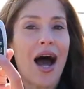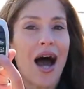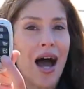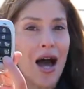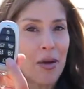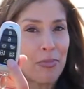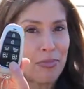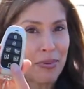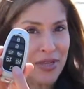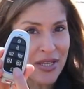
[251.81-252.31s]

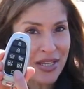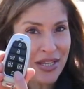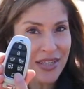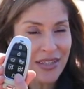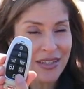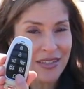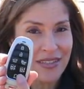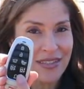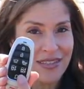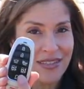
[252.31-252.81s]
a
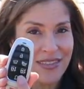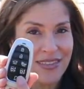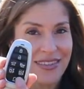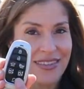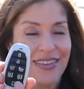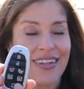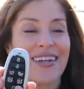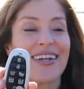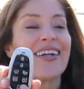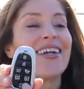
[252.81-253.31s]
P
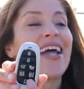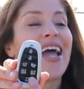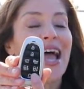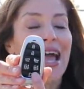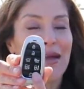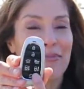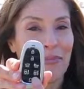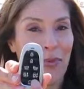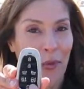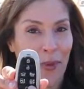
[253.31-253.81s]

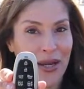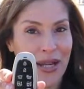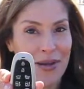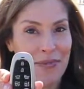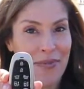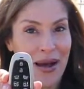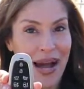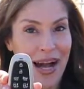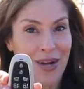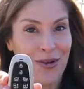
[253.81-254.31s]
and pointing
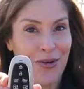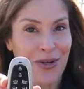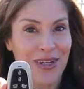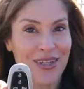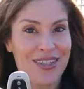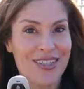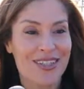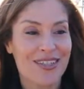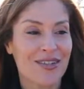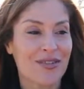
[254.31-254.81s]

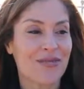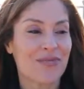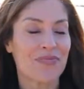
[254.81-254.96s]
backwards.